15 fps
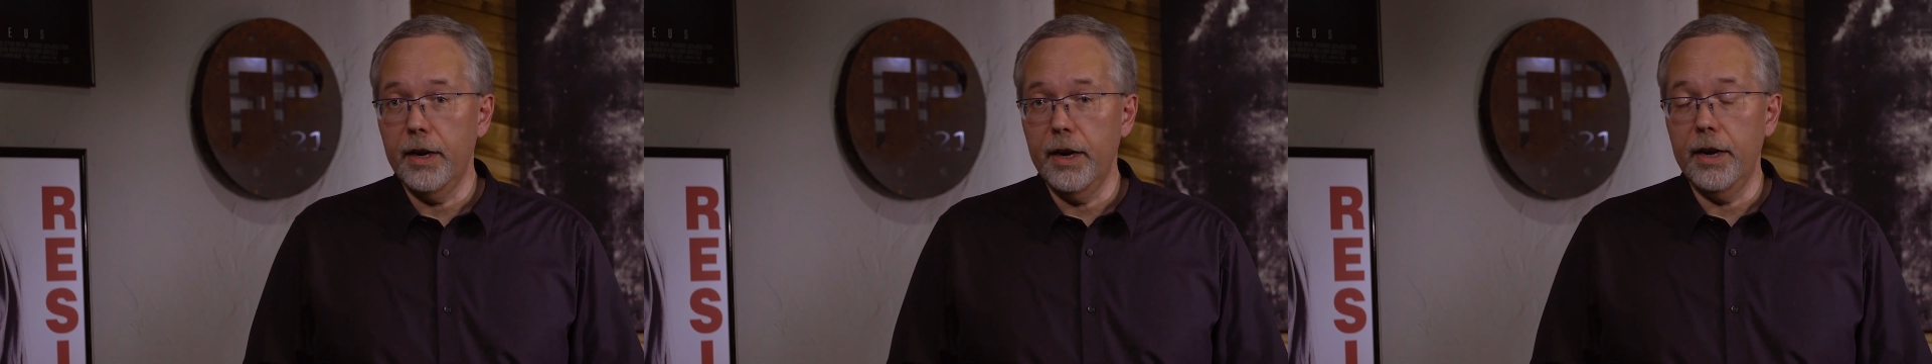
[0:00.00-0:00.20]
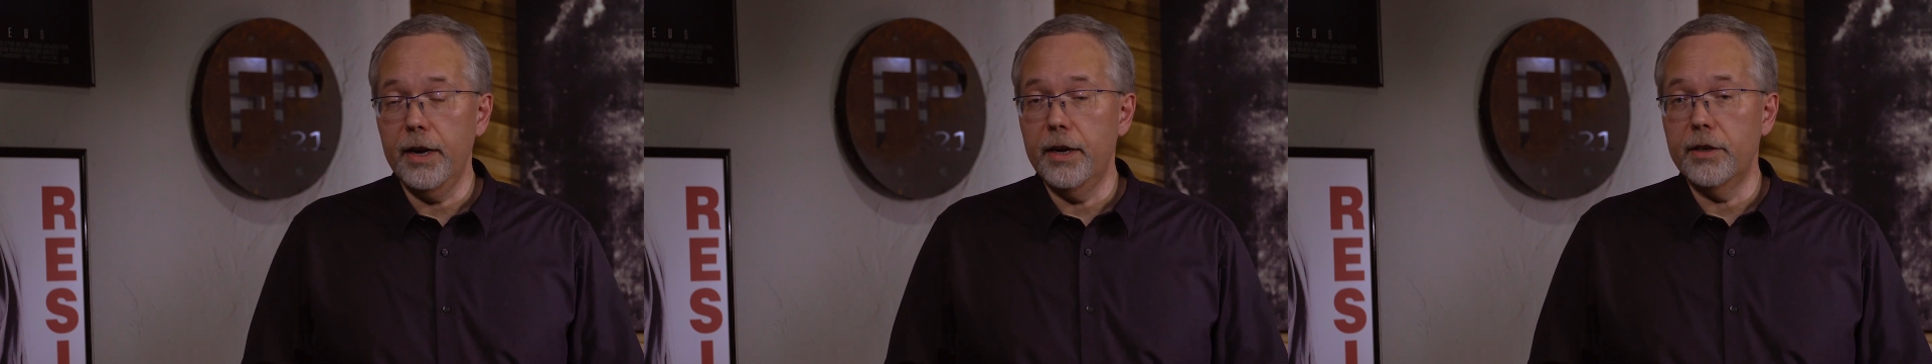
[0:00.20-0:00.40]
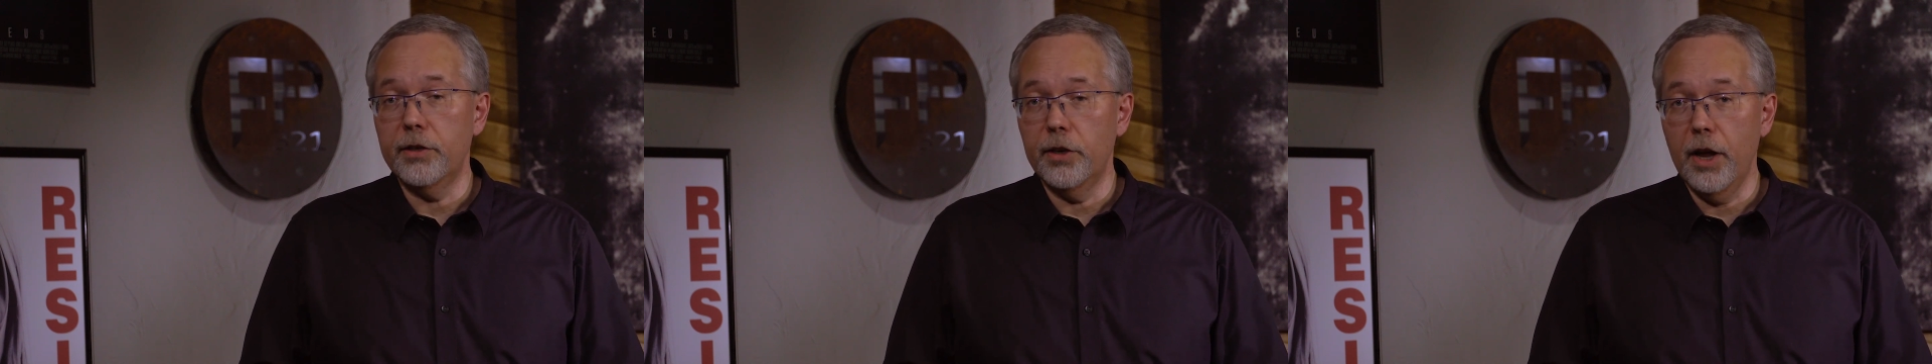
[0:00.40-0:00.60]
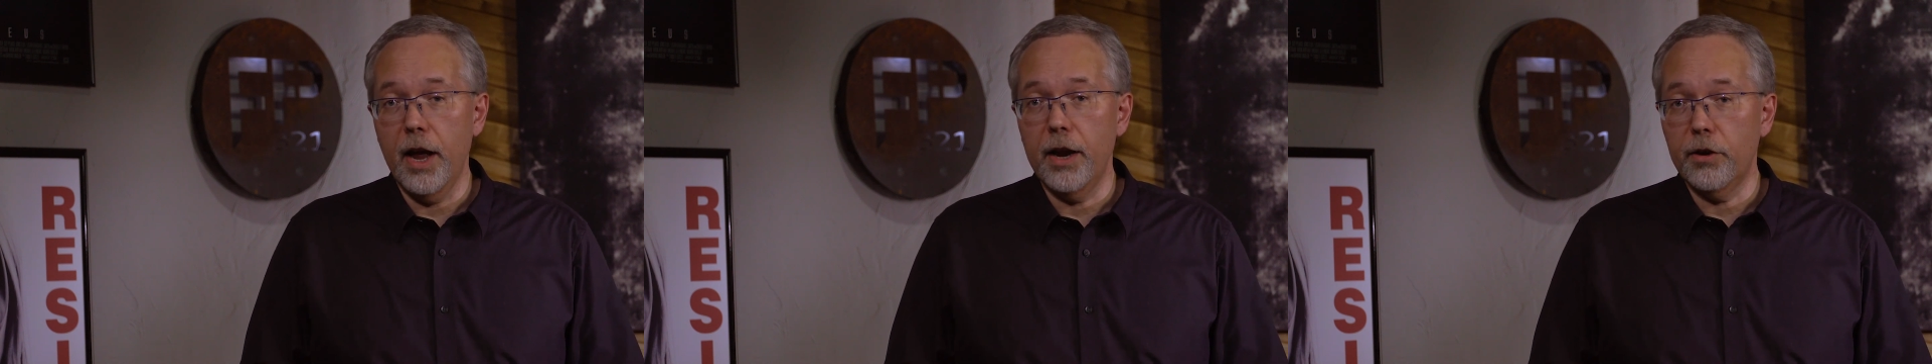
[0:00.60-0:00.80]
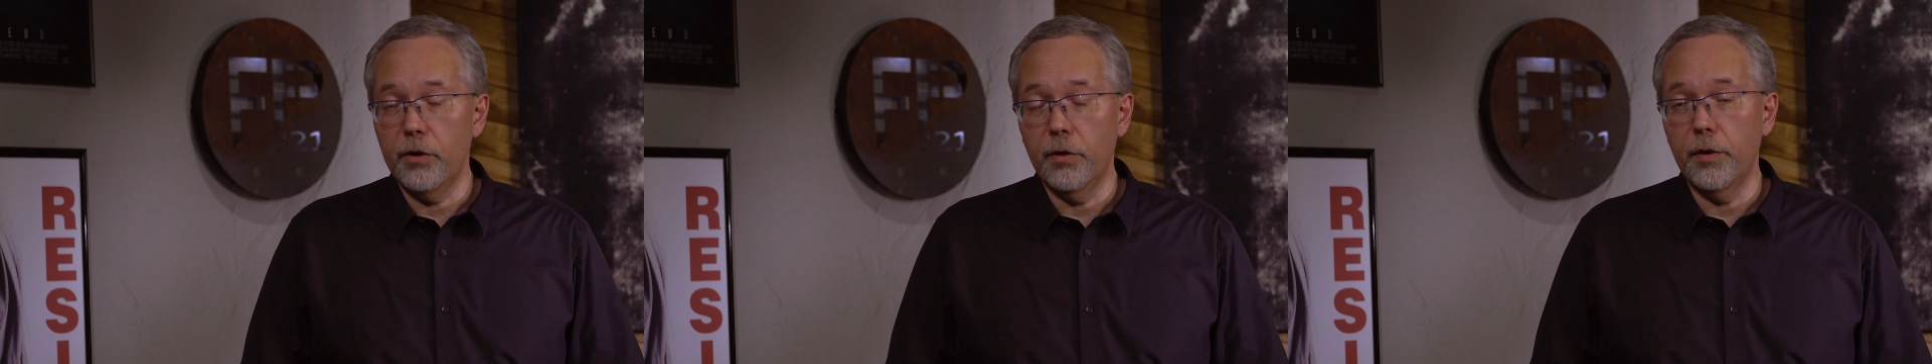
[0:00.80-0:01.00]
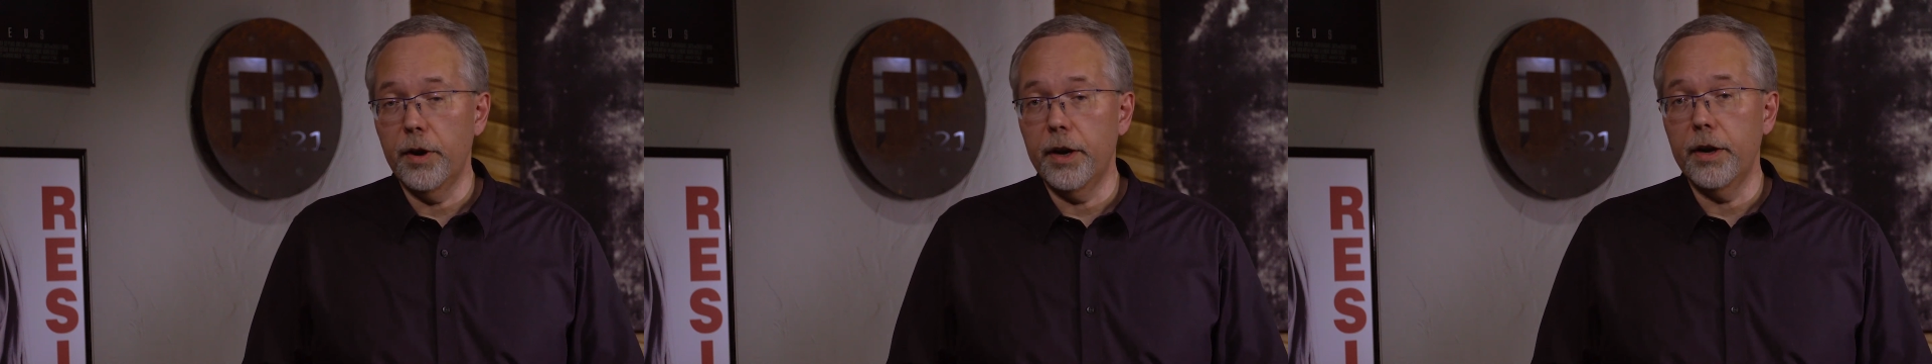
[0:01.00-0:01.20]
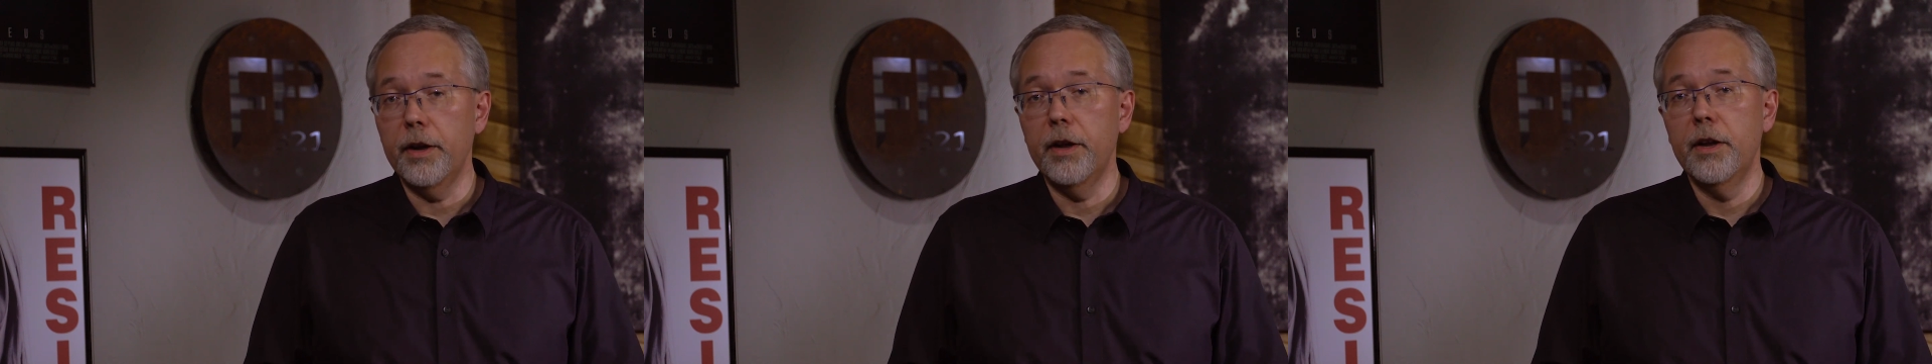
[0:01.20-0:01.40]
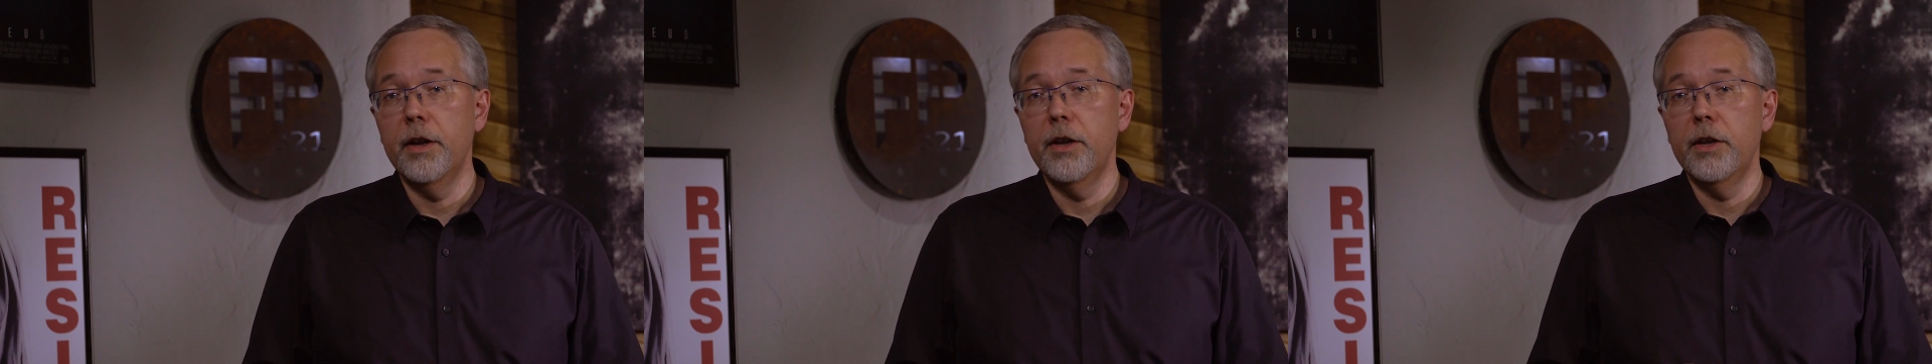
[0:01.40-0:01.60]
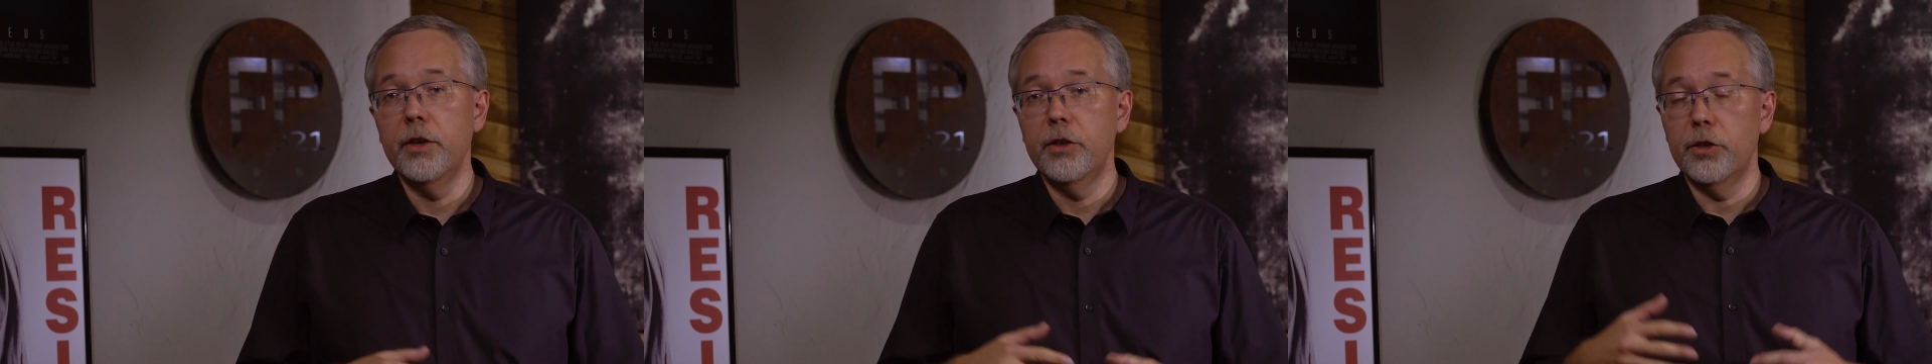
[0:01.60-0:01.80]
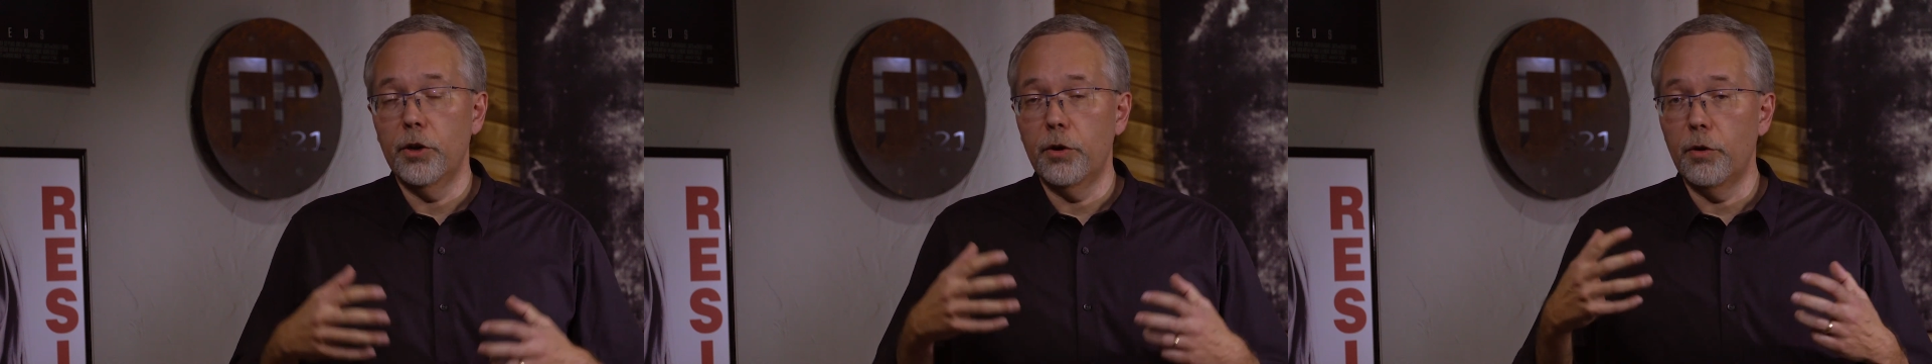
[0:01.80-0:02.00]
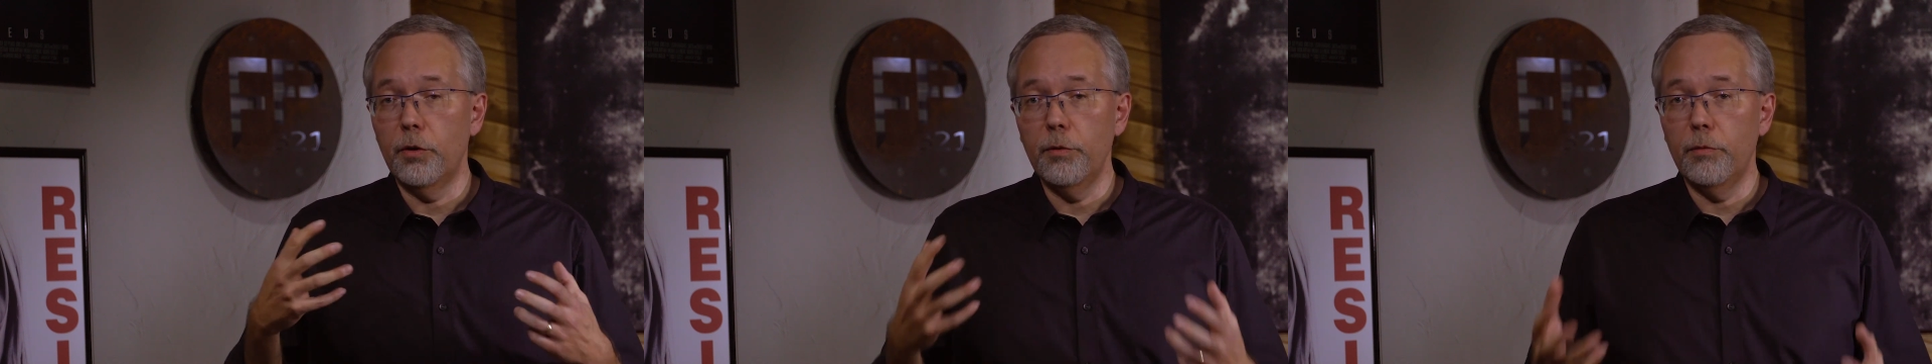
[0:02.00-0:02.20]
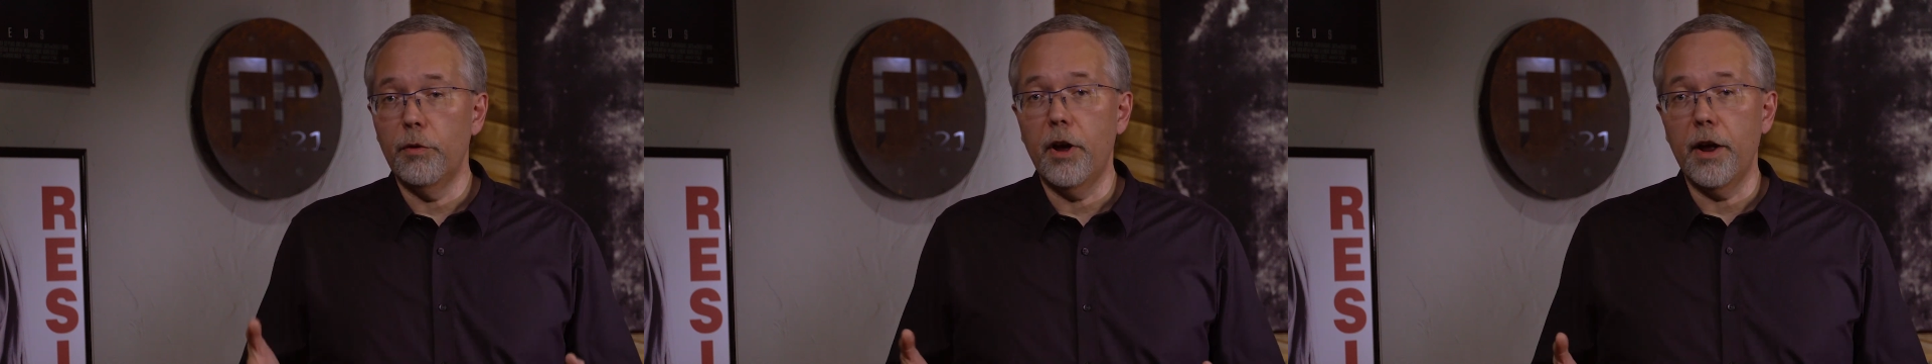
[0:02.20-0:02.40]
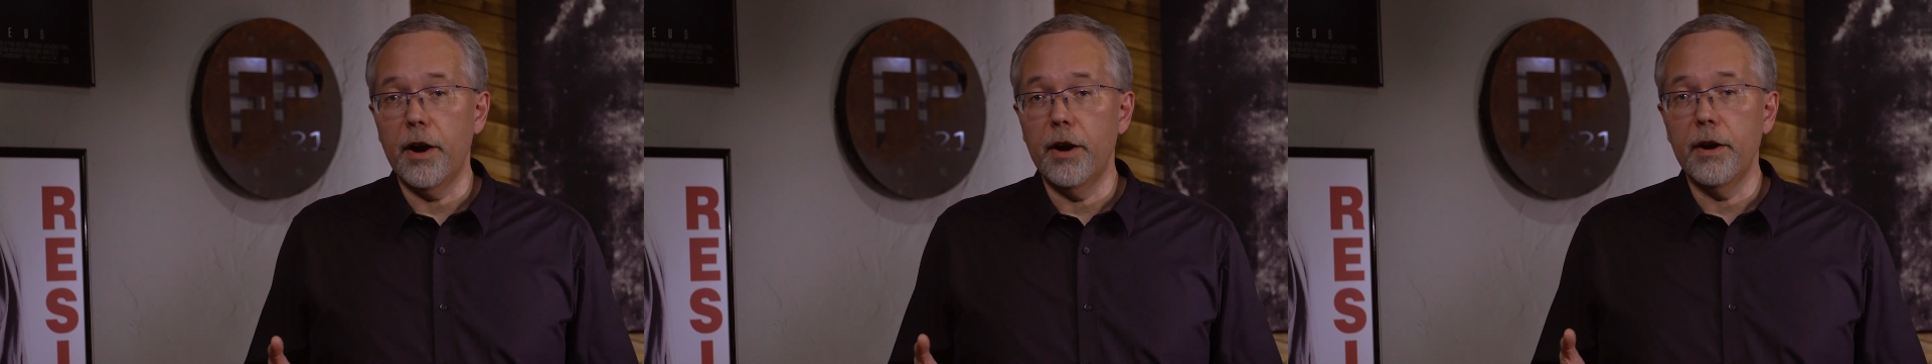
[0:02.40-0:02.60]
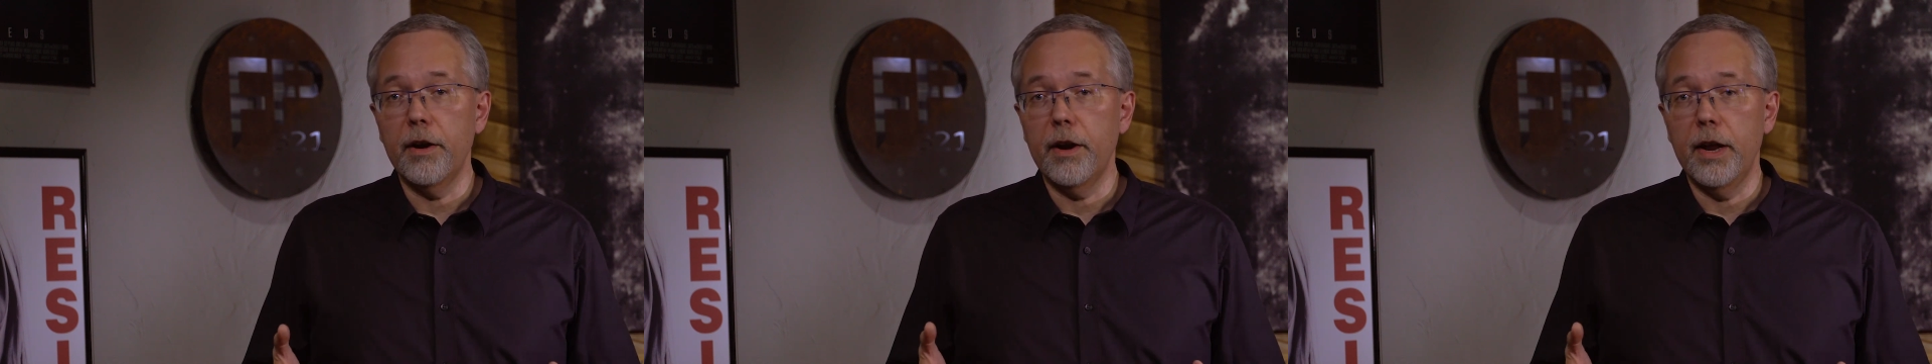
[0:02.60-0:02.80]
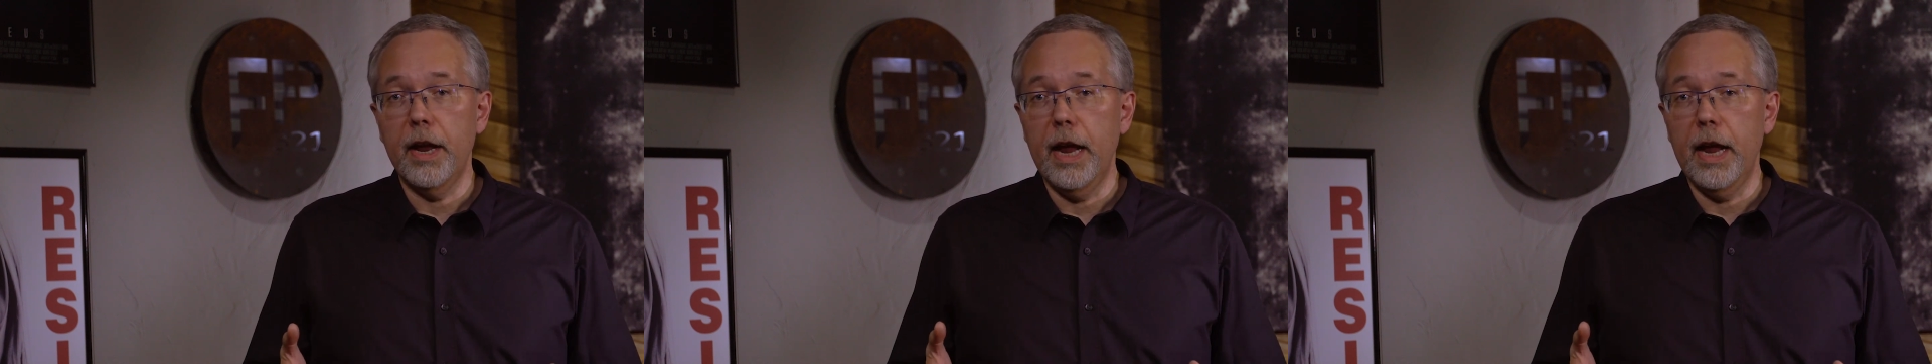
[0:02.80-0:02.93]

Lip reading: It is not going to hold water,